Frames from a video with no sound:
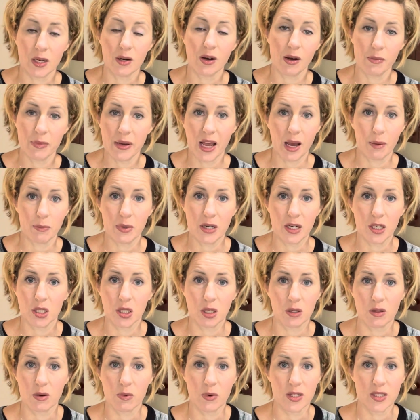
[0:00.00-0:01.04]
I'd be happy to
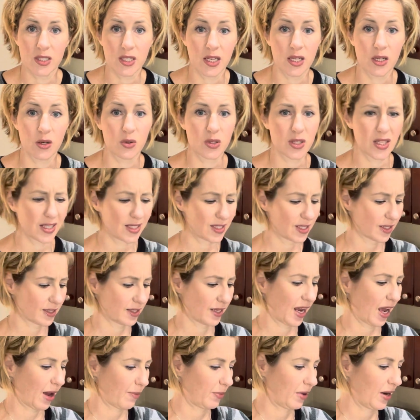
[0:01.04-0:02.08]
share the ones I use. This doesn't
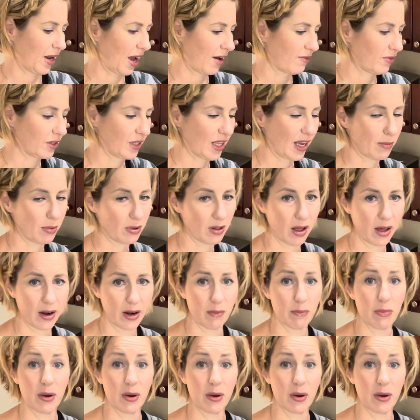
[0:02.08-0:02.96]
happen to have a label on it,